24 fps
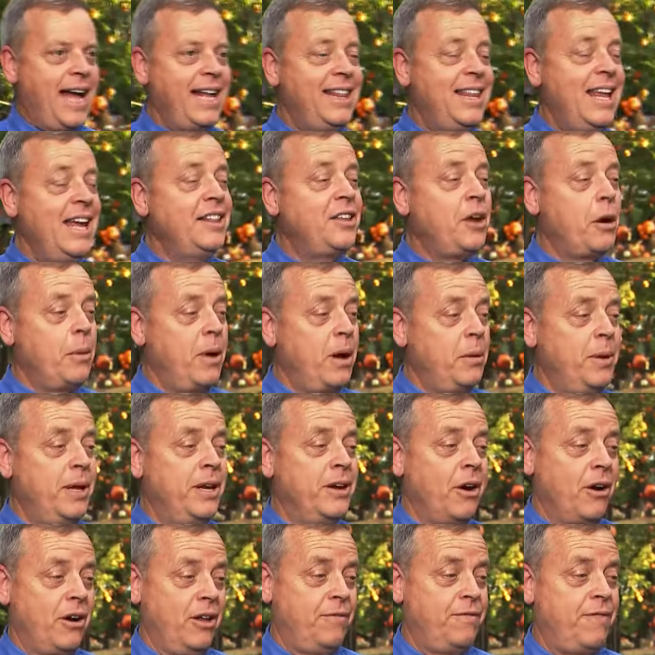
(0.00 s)
I think there may be
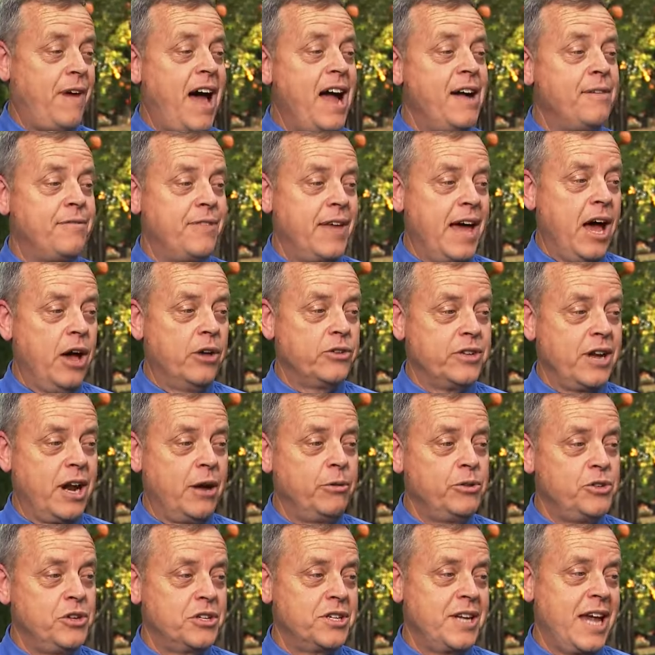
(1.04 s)
nearly 5,000. I
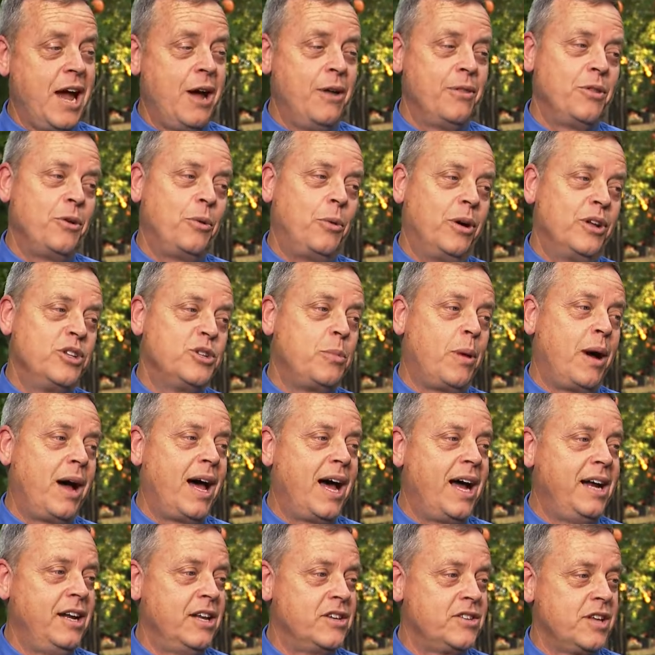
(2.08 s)
was just counting the ones
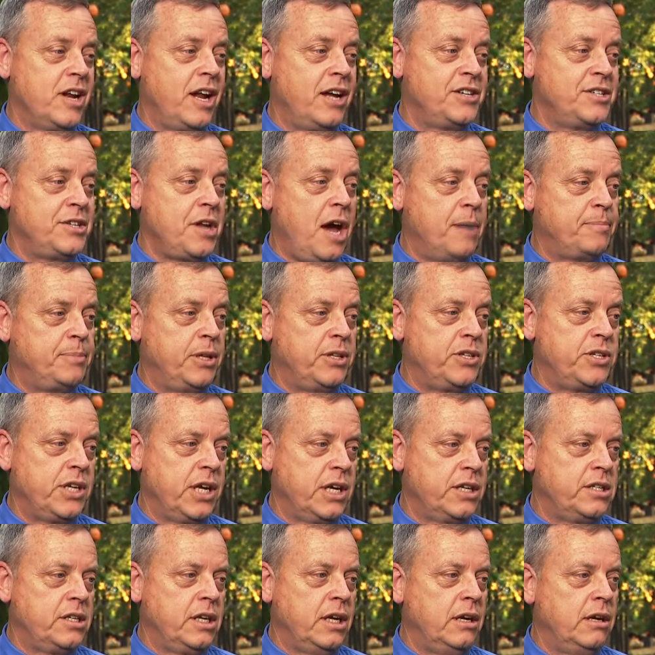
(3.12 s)
behind us, and I stopped at
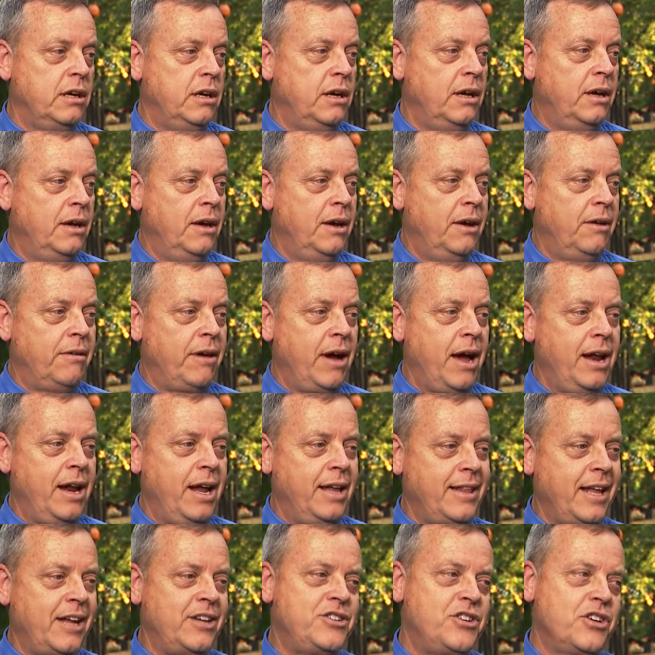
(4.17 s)
60. Right,
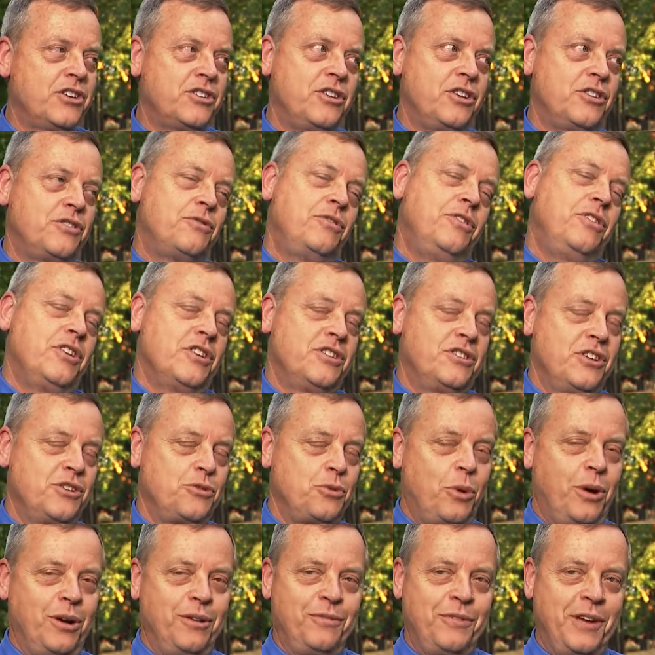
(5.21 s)
and that's just
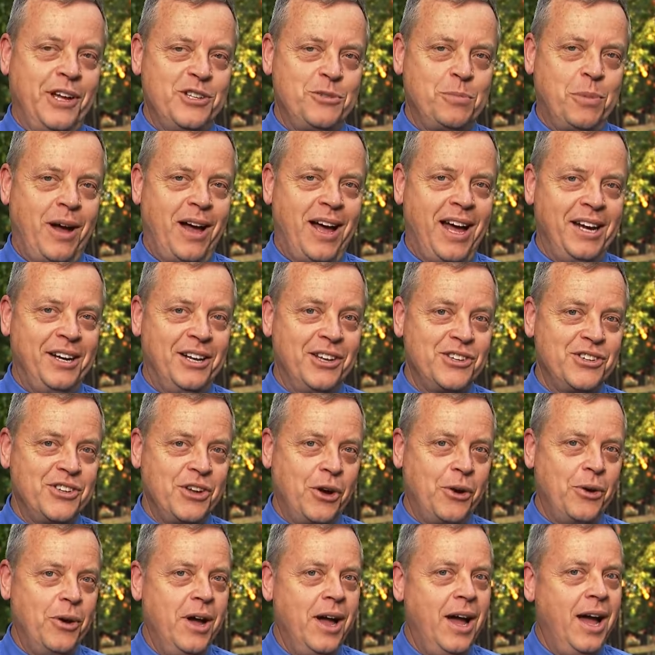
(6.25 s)
this one fence behind us.
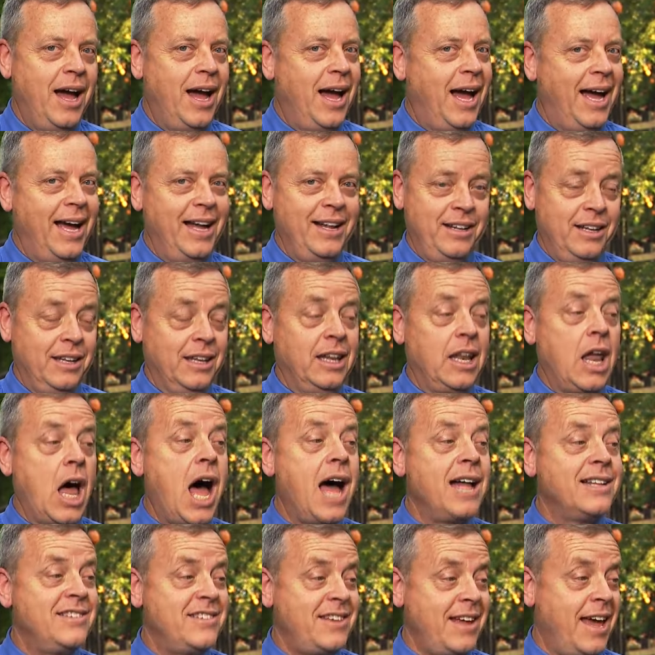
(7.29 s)
So
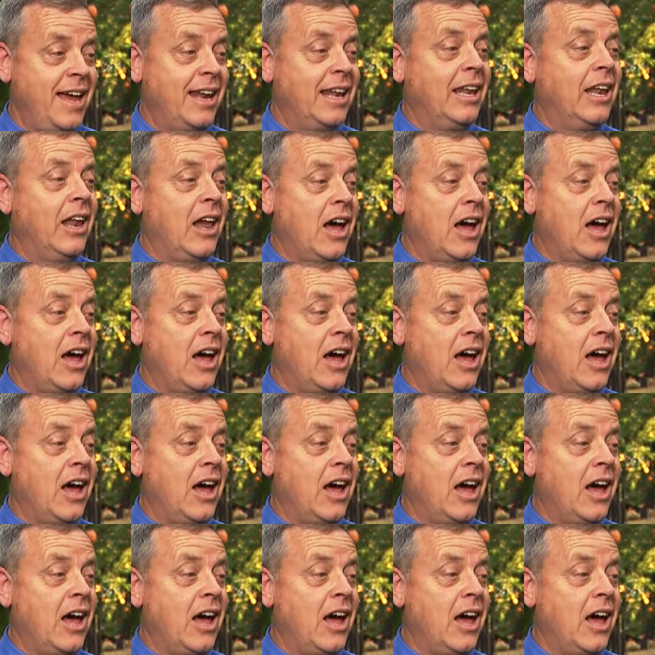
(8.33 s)
lots and